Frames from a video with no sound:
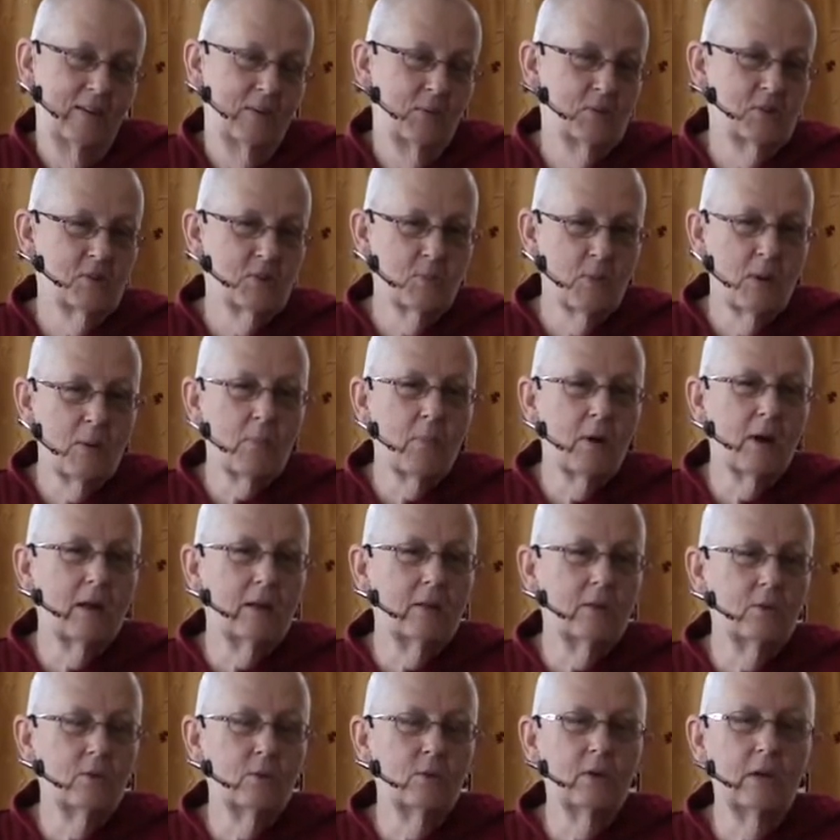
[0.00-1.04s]
What's my
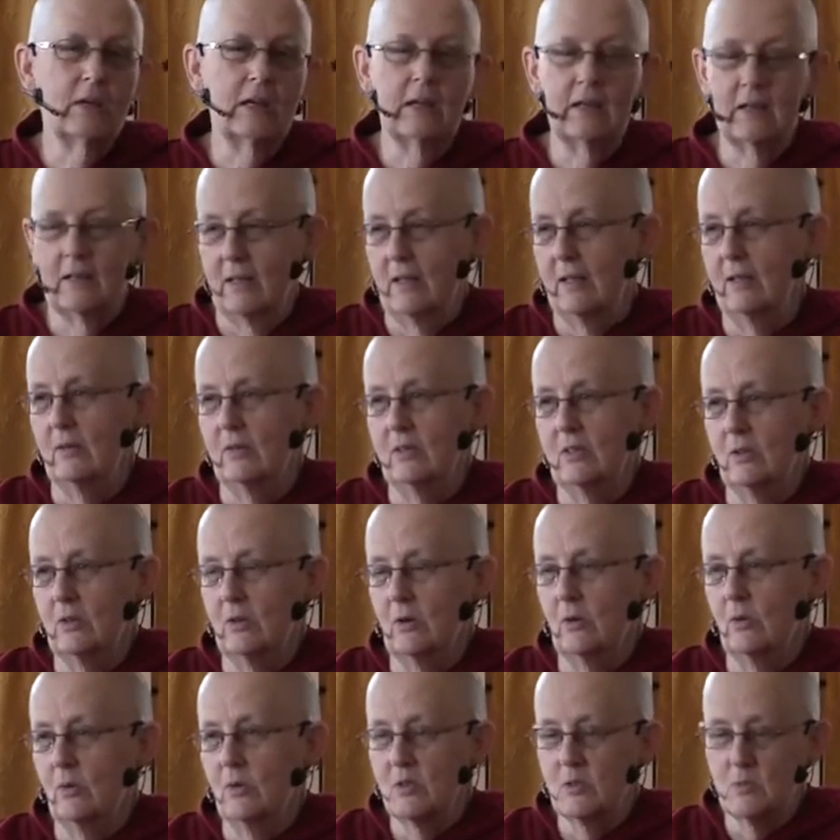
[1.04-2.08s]
mind doing? And, you
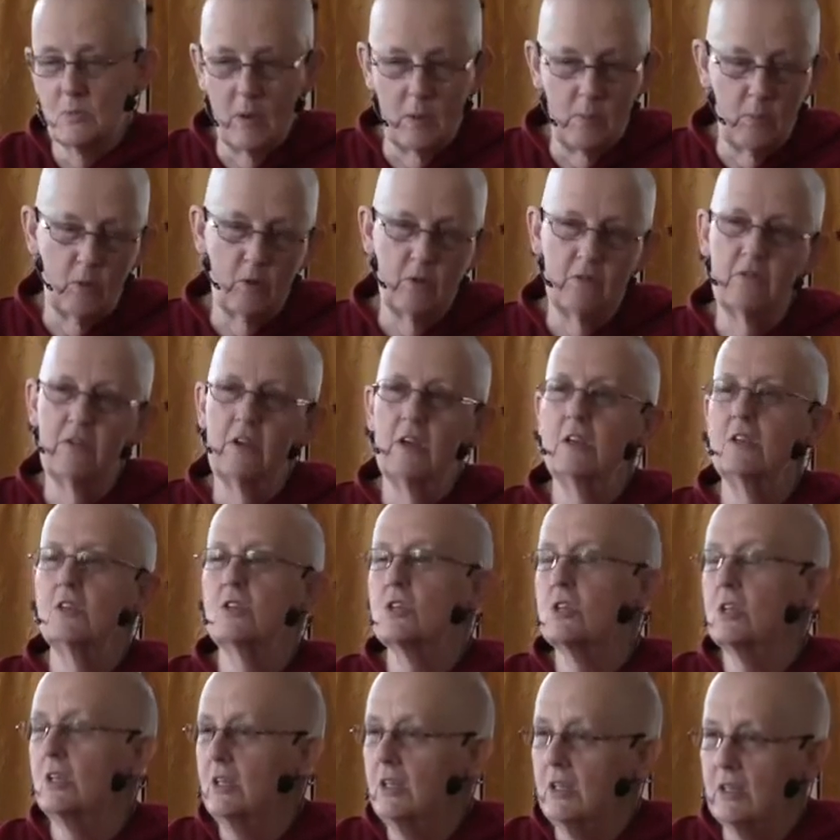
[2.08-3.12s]
know, what's my
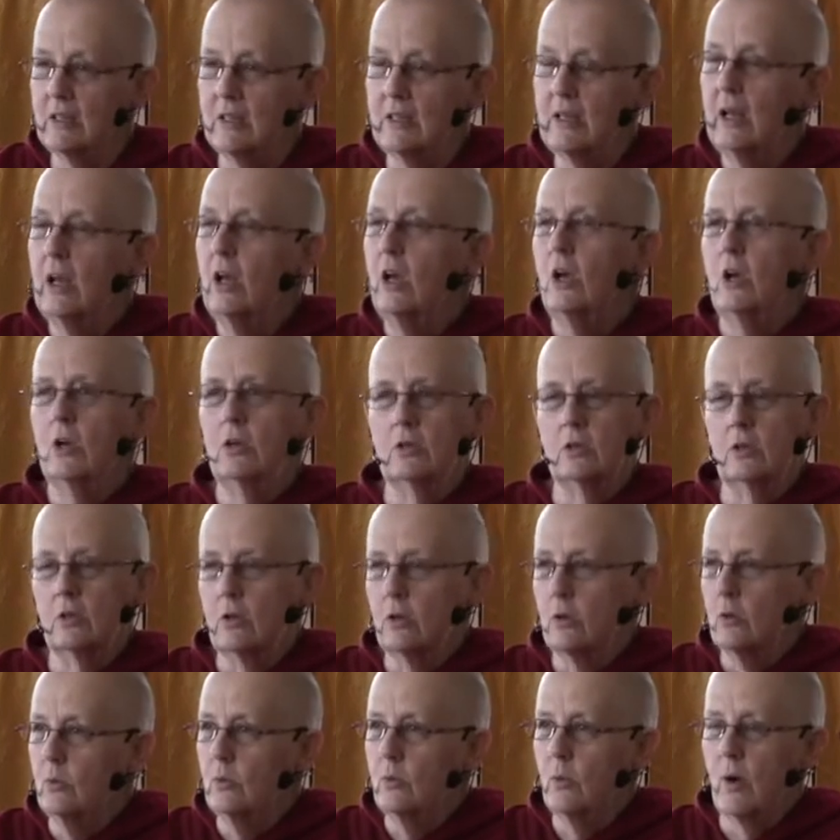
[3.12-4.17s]
motivation? And, you
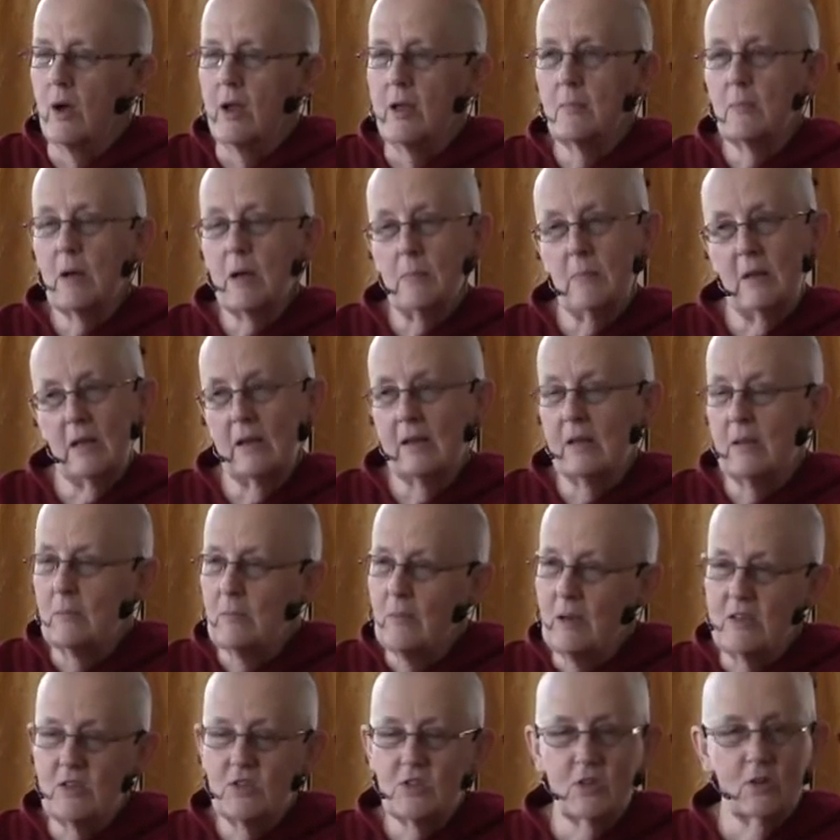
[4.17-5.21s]
know, why am I making
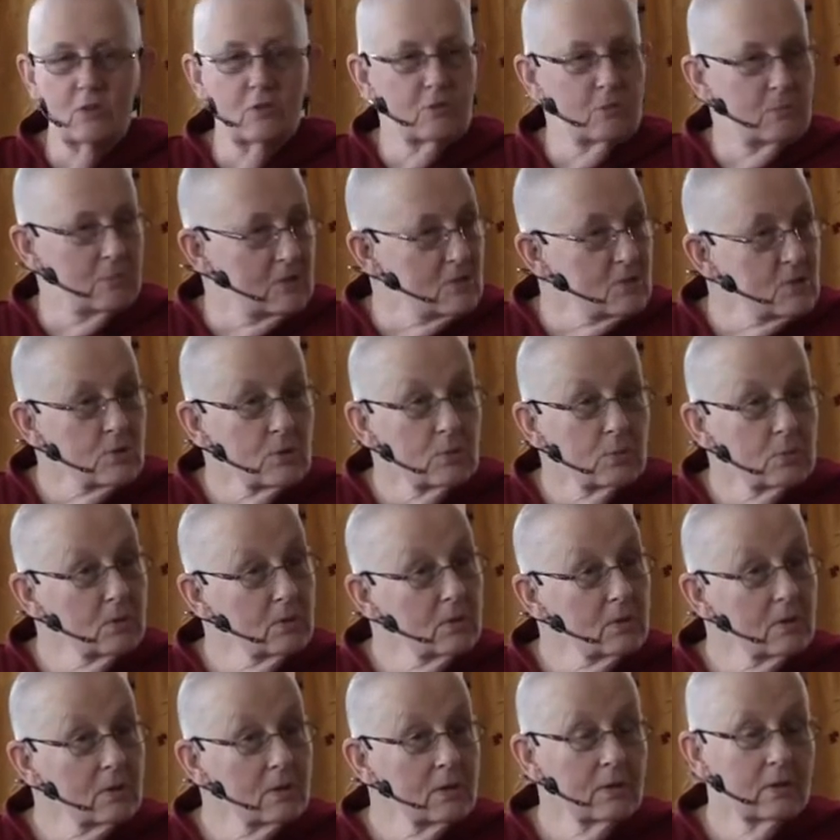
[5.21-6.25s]
myself
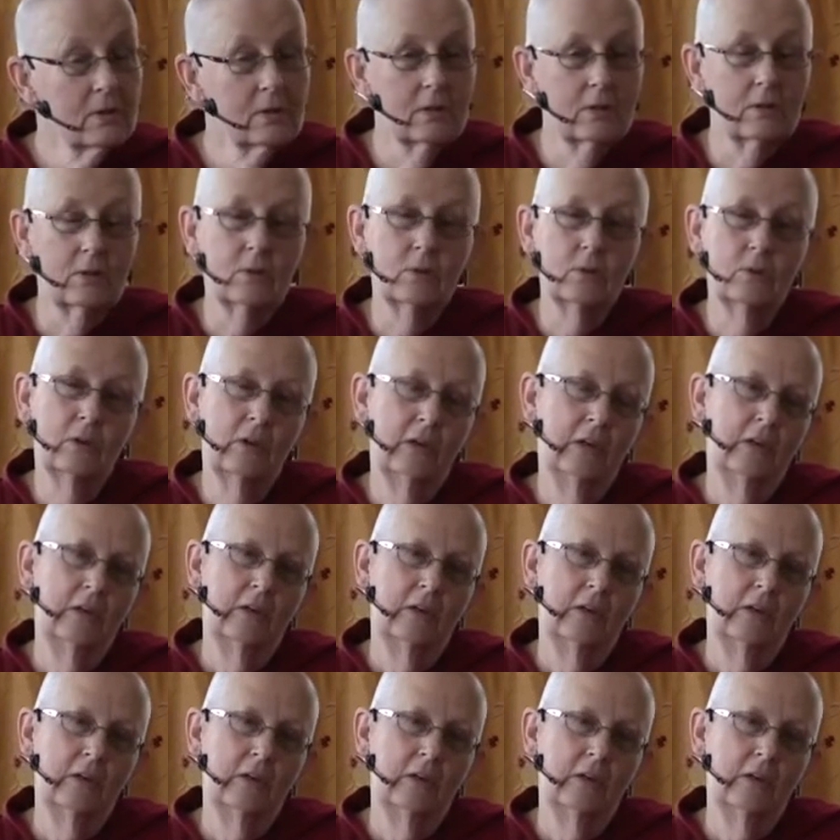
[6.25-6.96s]
miserable, you know?